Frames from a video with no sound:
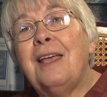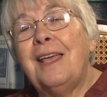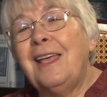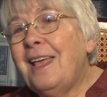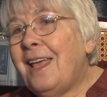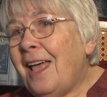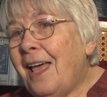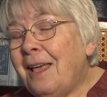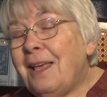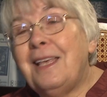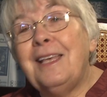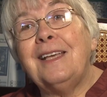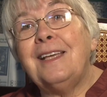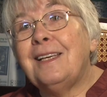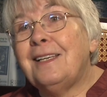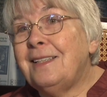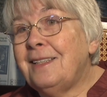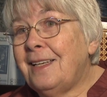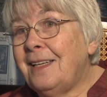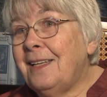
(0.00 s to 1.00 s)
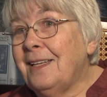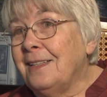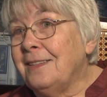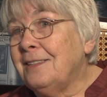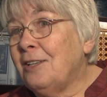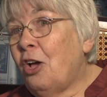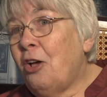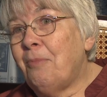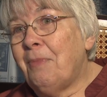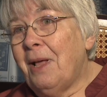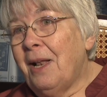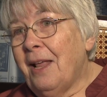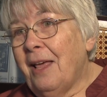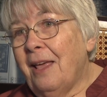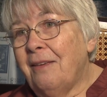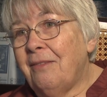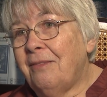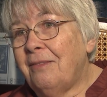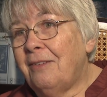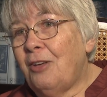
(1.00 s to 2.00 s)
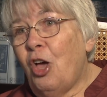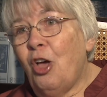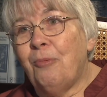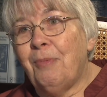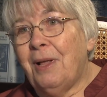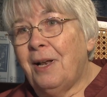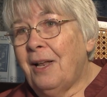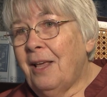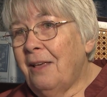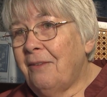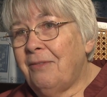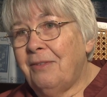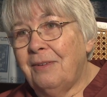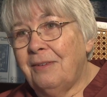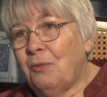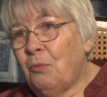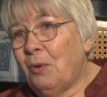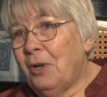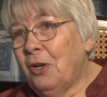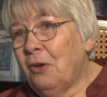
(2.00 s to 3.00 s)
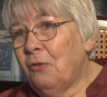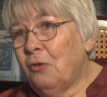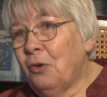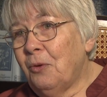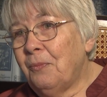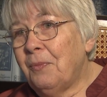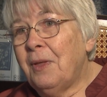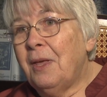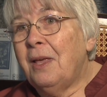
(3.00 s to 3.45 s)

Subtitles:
Yeah, it is, all my life, wonderful.